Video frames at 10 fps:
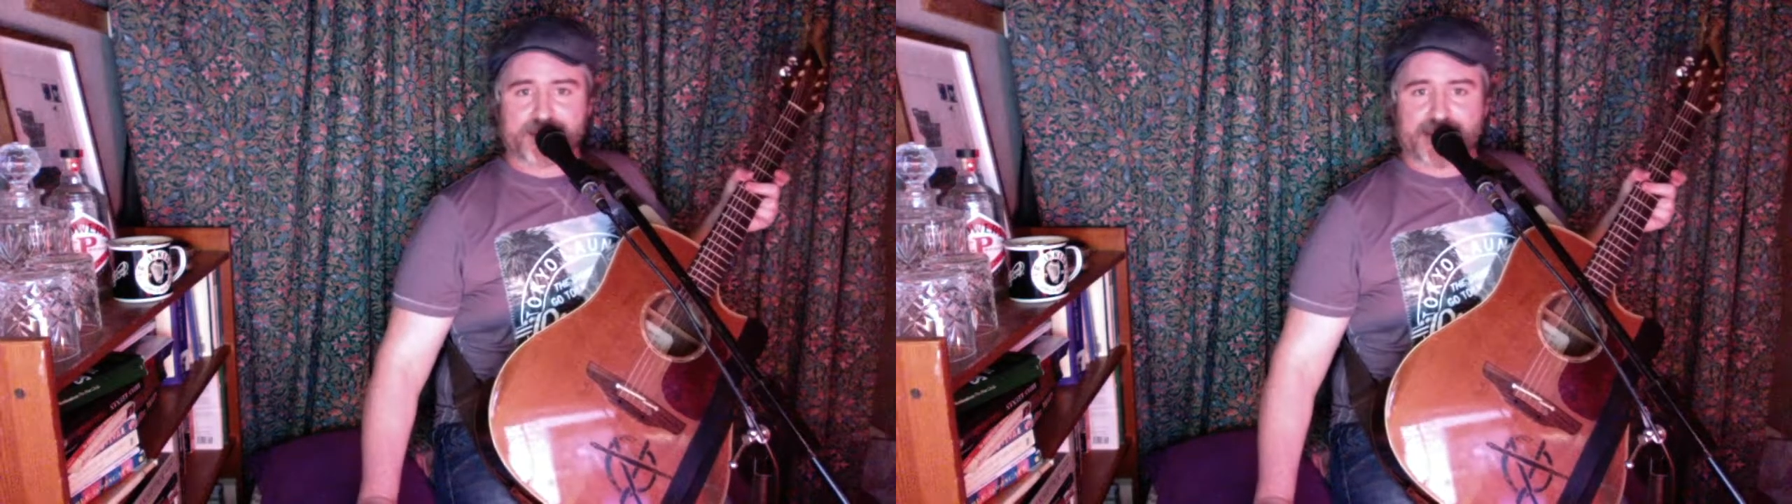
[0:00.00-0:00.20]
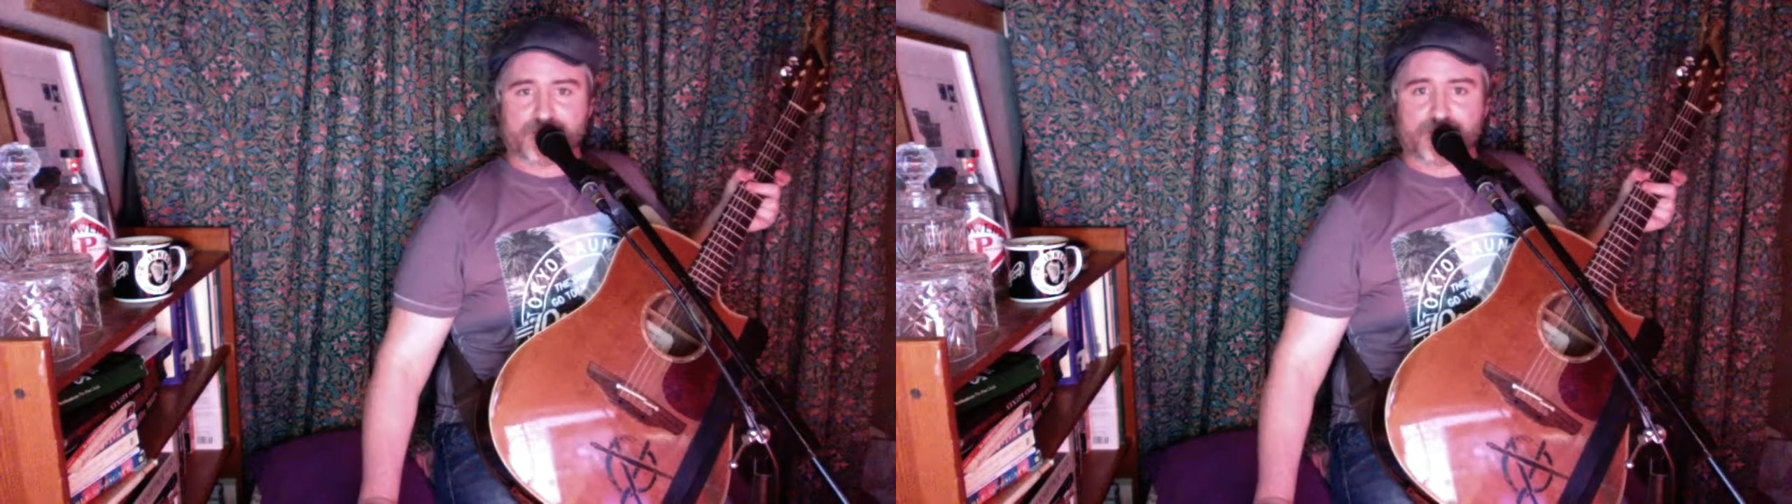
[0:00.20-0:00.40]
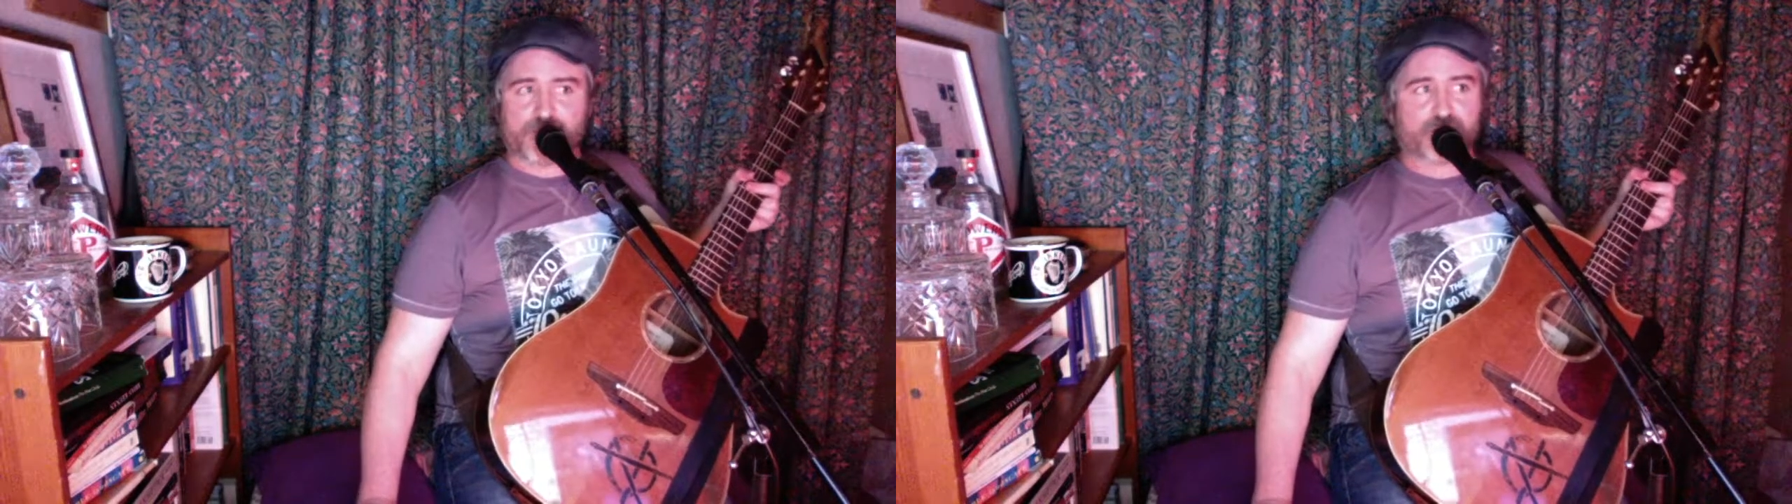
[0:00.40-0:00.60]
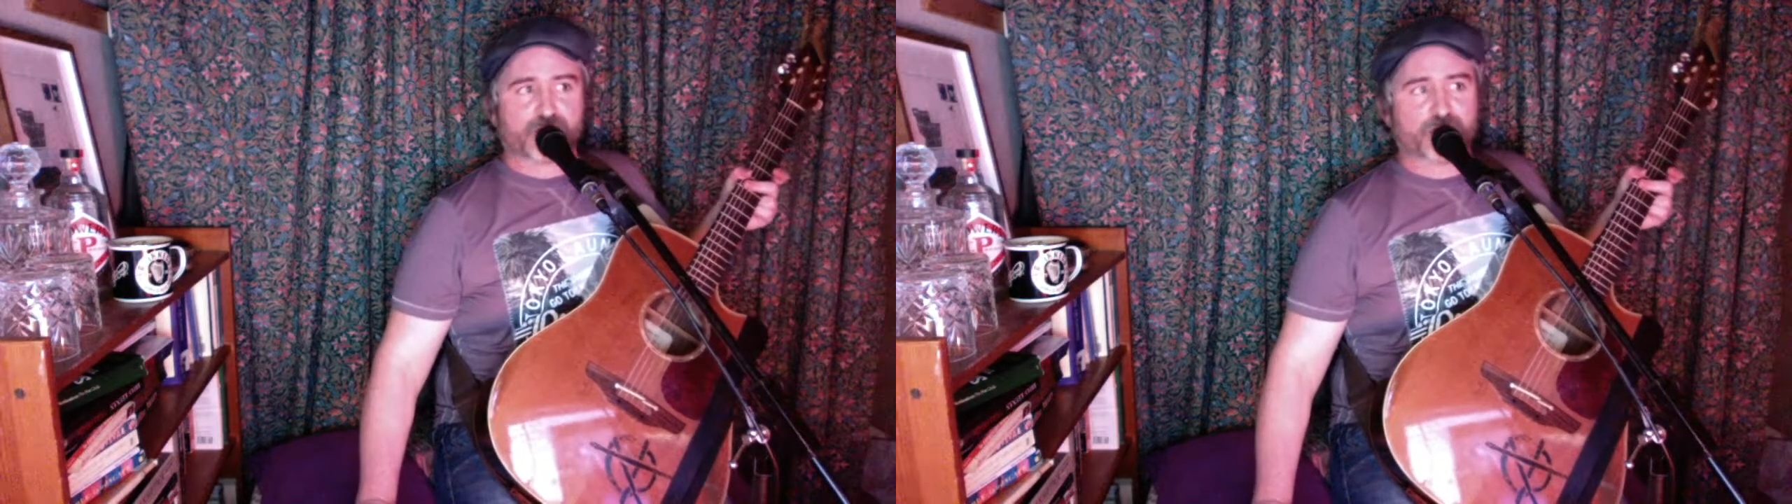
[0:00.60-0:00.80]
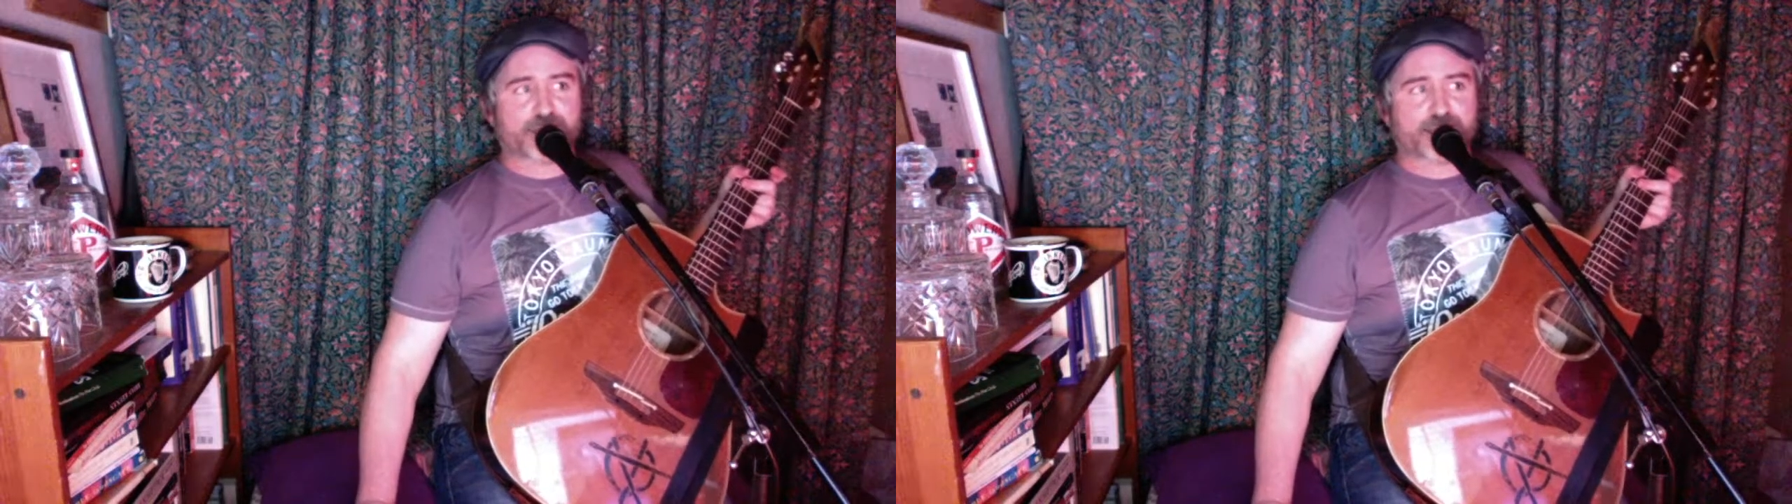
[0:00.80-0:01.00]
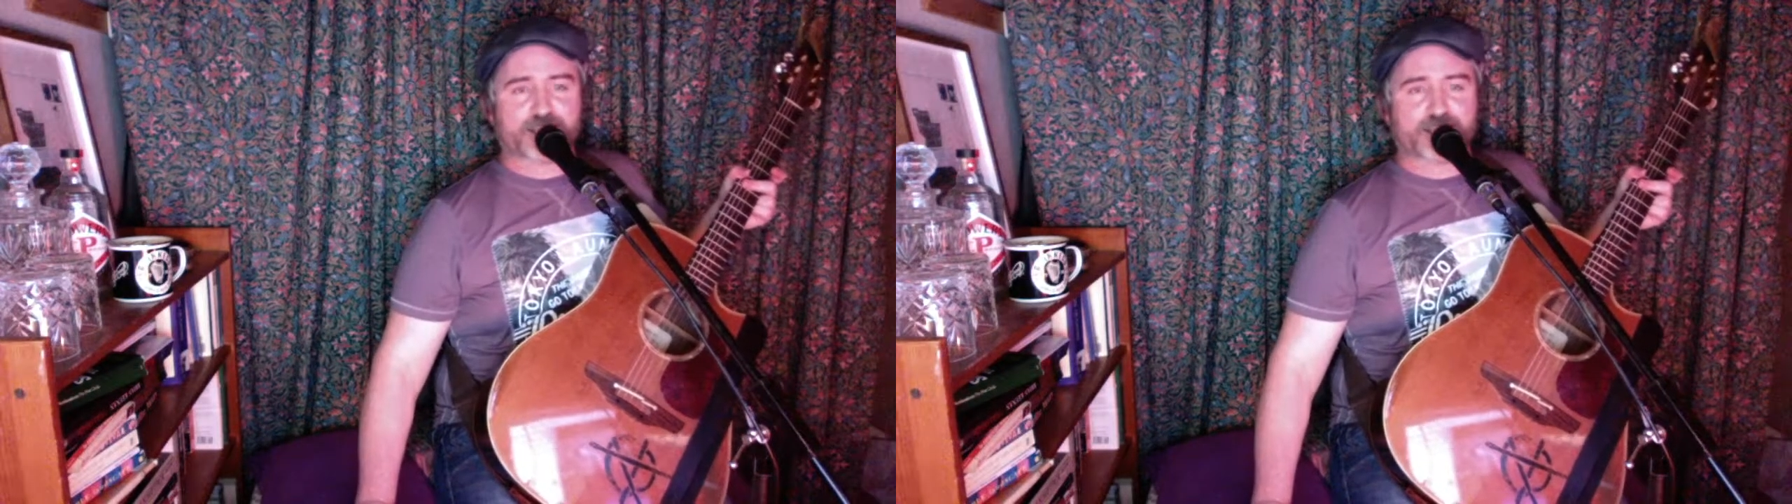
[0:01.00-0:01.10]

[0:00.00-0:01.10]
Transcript: second one was Whiskey in the